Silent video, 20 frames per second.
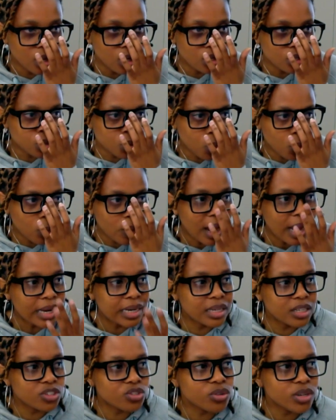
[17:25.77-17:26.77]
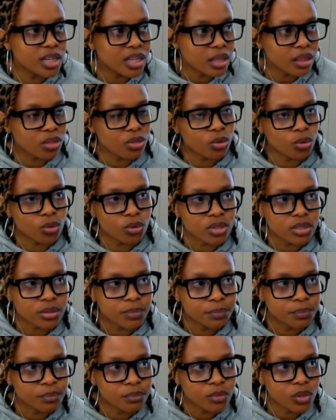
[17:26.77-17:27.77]
So I literally thought,
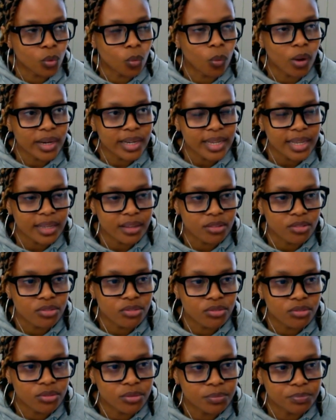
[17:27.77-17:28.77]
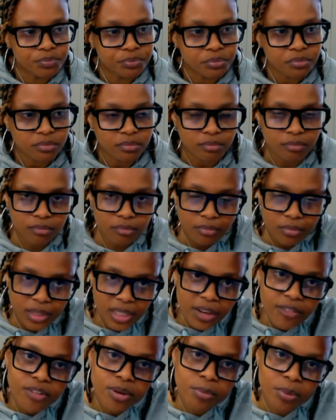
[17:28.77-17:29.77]
what if
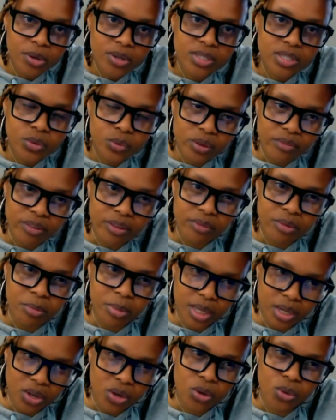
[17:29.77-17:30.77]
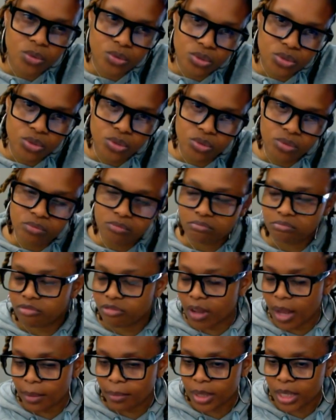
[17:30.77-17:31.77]
every person we've ever been close to,
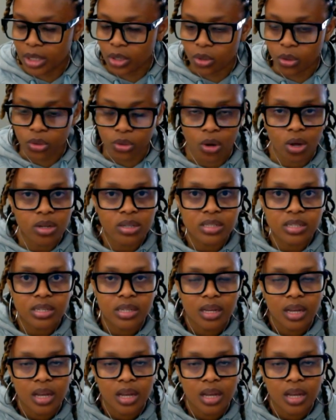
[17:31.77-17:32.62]
family or not,